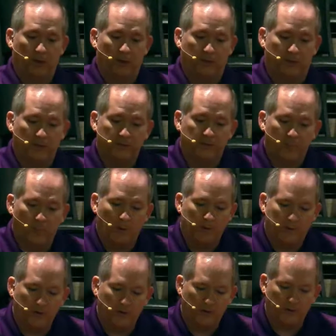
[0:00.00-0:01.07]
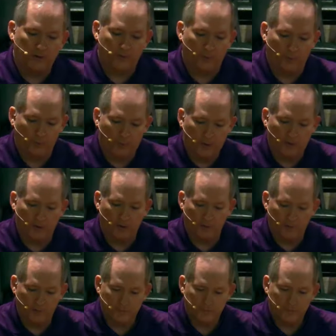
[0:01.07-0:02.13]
This is what Jesus told Peter